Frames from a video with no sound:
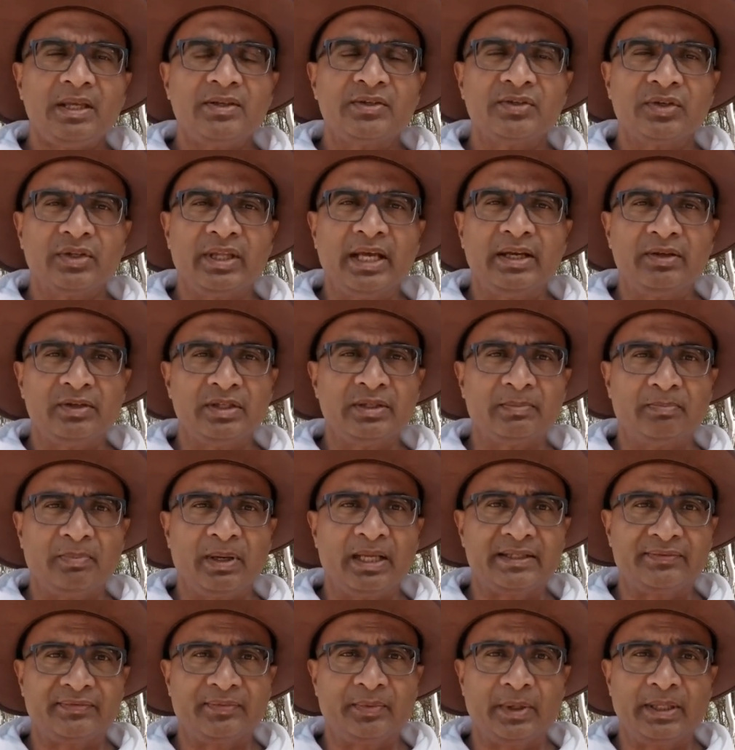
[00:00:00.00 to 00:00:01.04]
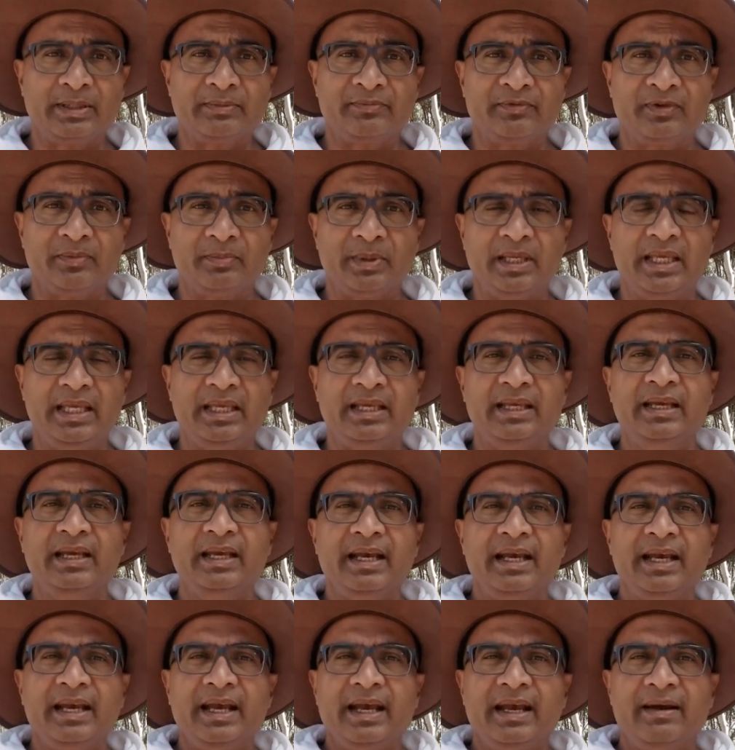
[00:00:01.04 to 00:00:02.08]
So that was a plus point for me.
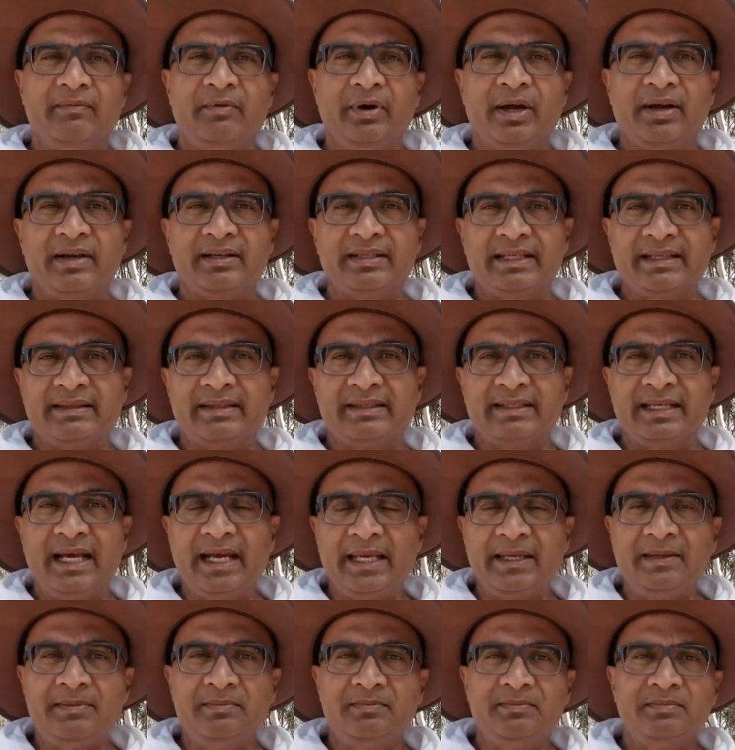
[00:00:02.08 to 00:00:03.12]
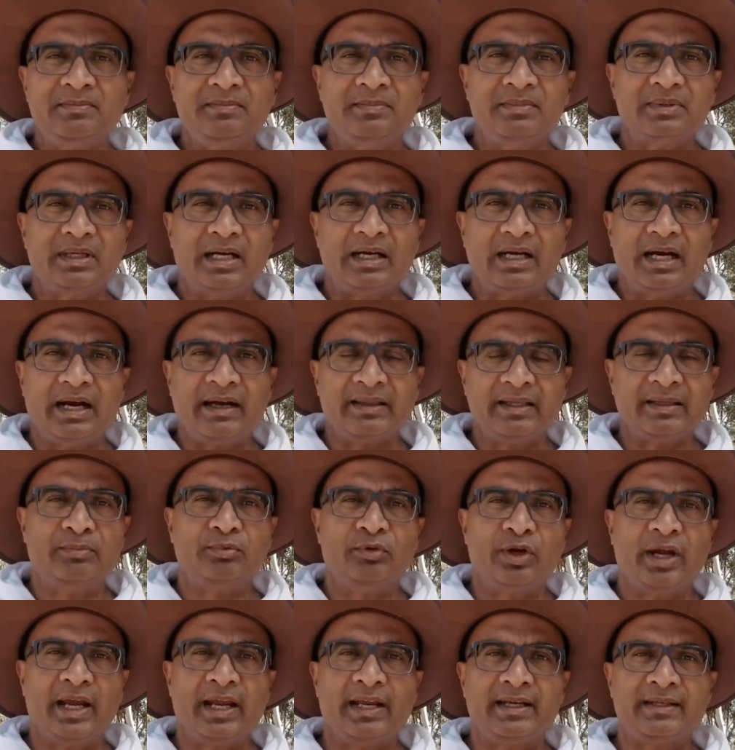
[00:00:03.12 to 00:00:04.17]
Whereas at the time, other
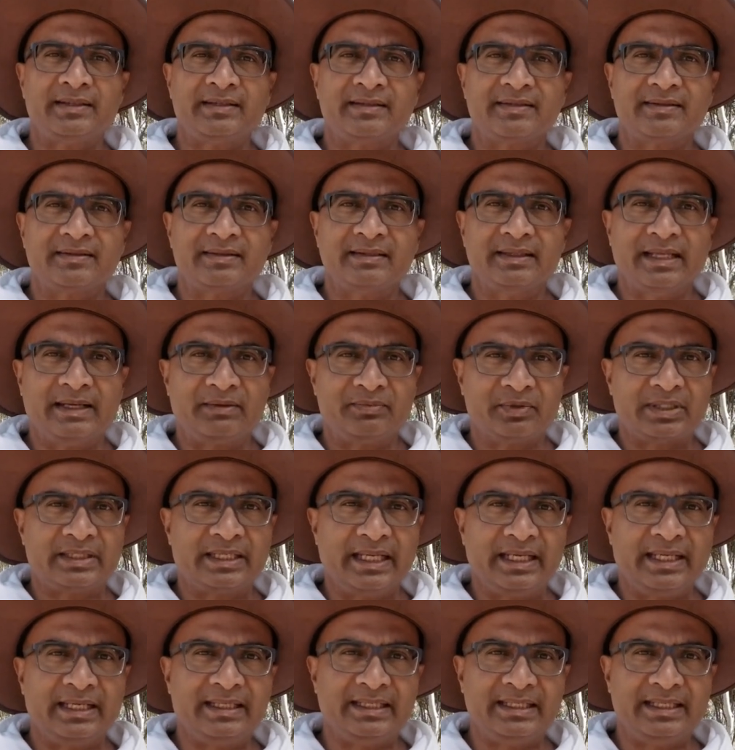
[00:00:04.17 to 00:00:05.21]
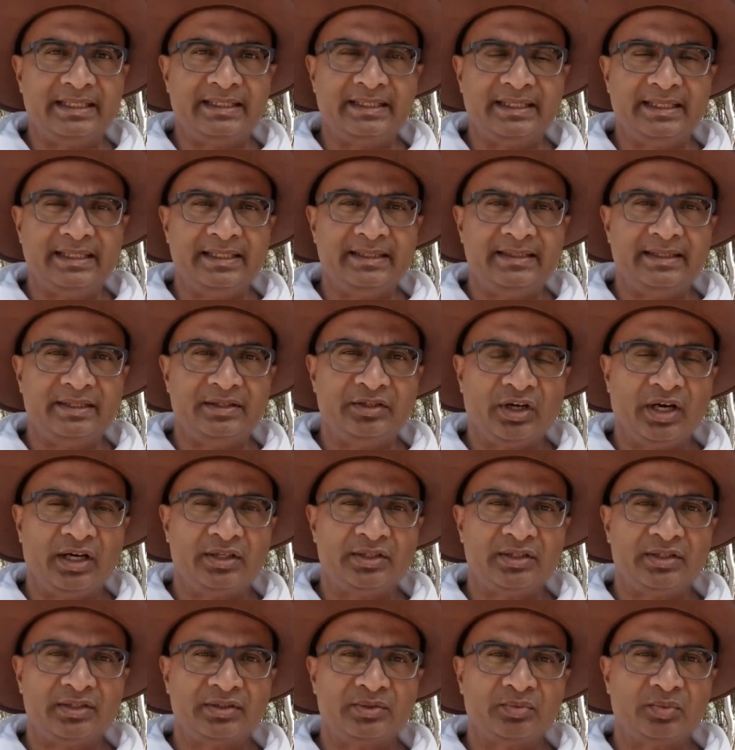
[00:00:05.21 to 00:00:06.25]
brands that were selling DCDC
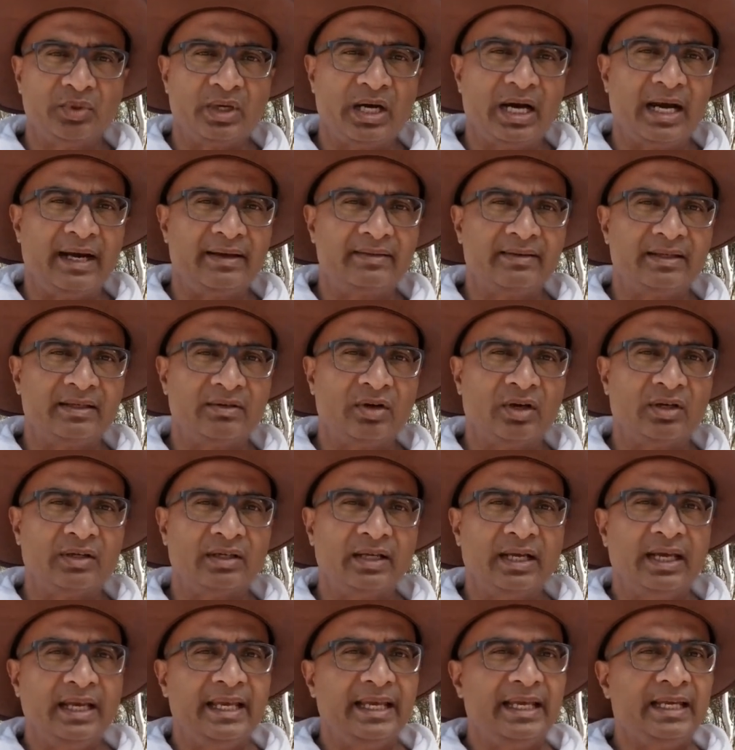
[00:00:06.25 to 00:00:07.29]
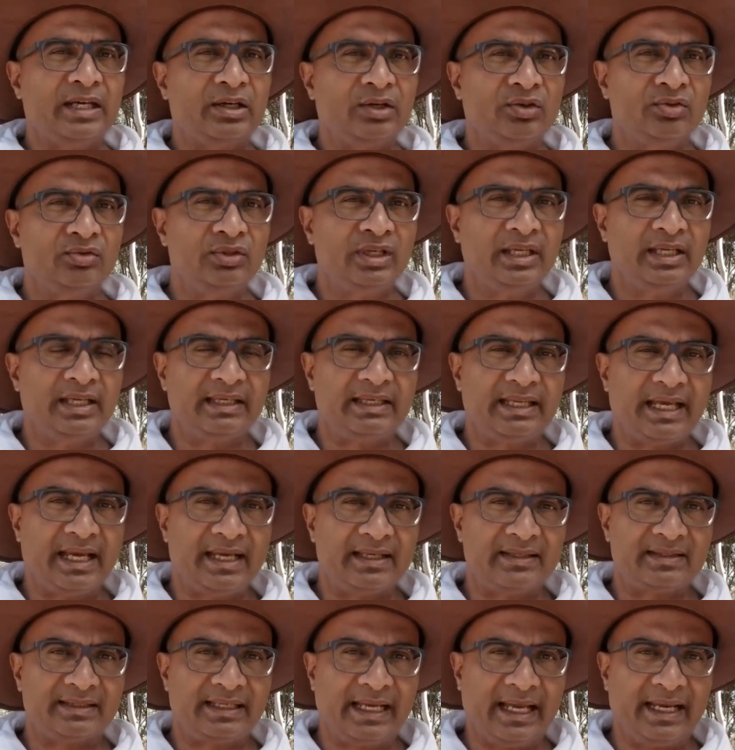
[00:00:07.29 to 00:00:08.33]
chargers were either not including it
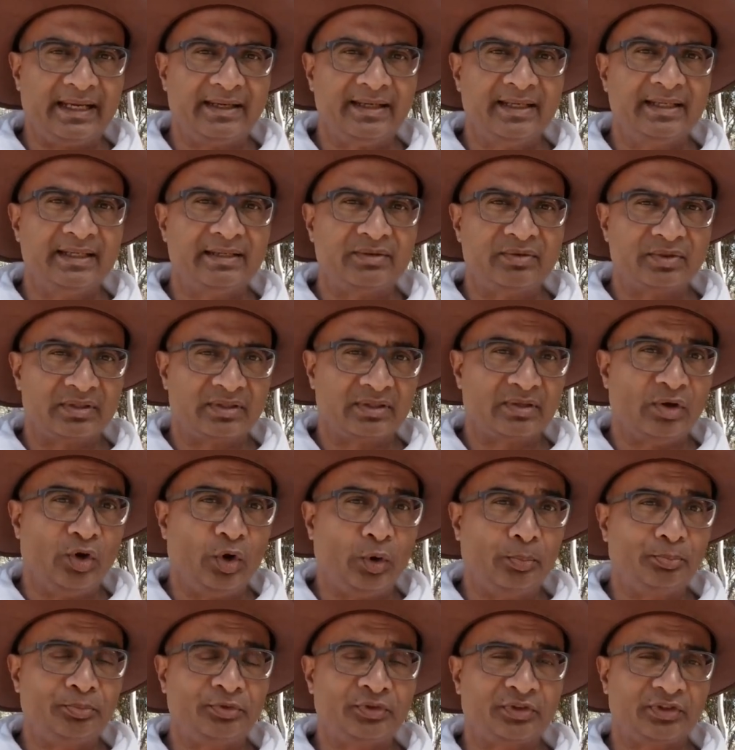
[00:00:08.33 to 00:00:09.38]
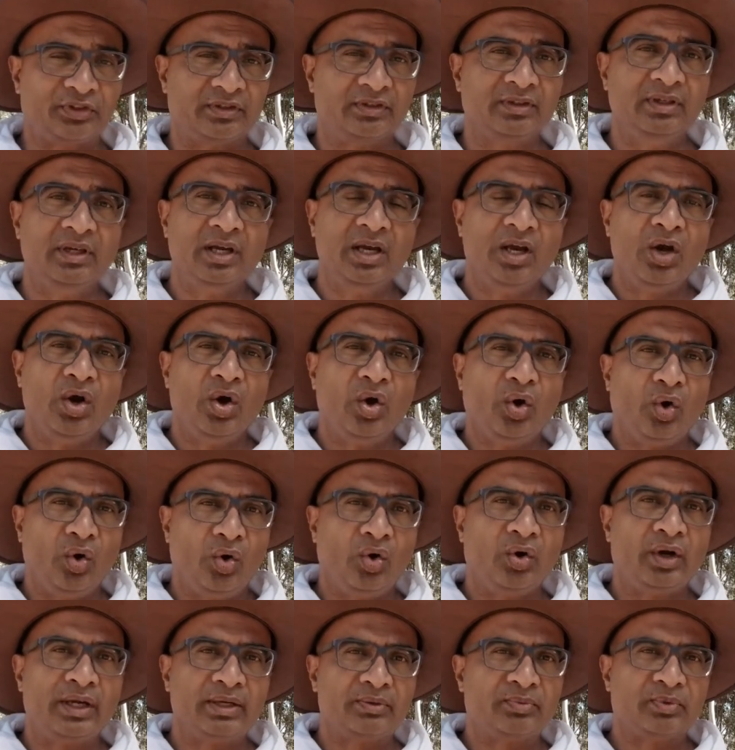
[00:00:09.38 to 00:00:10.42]
as standard, it was an option,
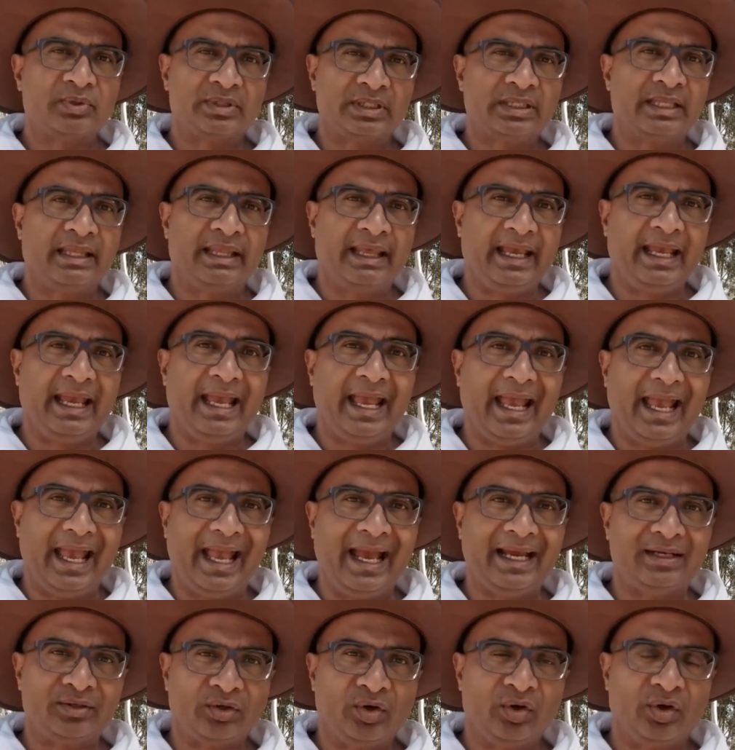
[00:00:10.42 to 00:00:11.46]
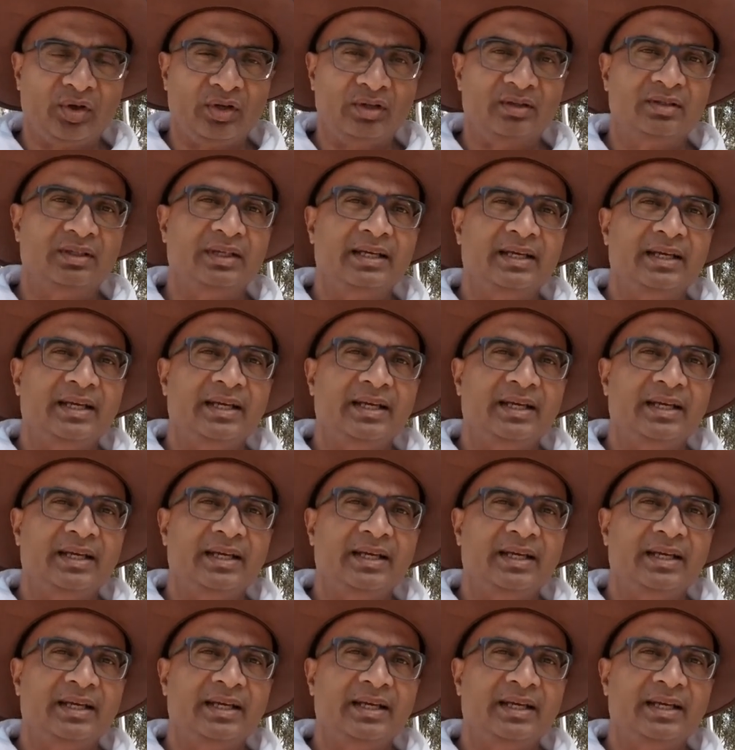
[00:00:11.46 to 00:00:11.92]
or it wasn't there at all.